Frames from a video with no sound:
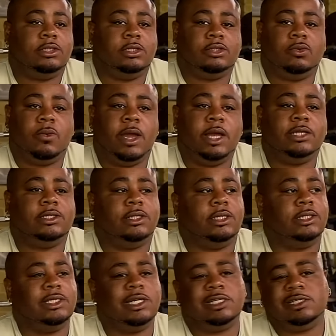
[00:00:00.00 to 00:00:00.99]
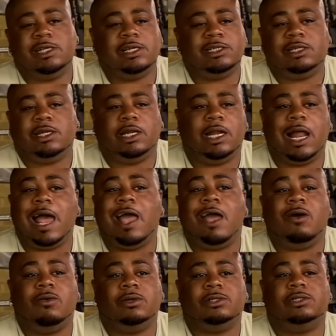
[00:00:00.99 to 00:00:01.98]
situation, it just doesn't
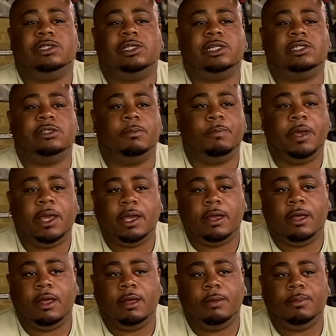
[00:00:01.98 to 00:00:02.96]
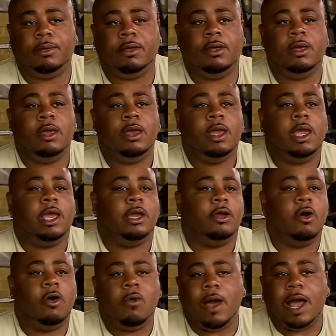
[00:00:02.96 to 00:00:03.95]
allow us just to pick up and
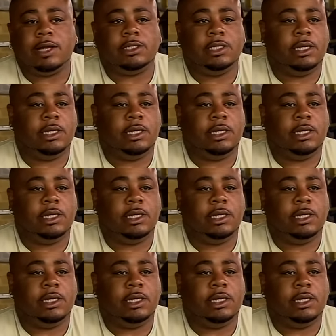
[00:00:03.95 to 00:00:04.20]
go out